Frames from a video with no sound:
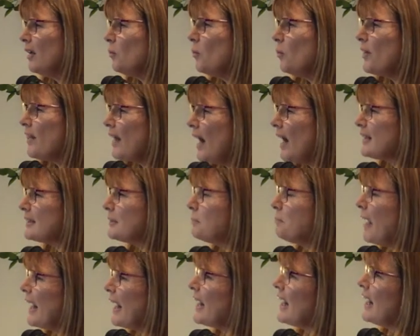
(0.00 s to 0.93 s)
with us
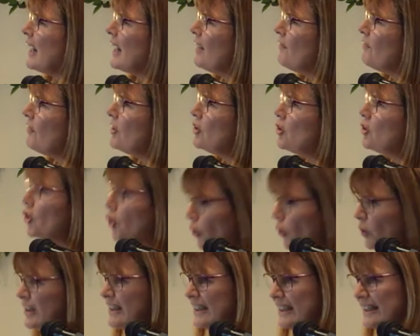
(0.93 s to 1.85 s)
making even
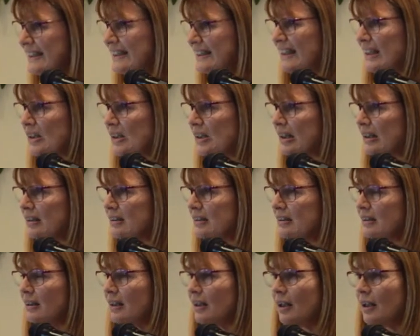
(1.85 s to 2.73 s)
good decisions.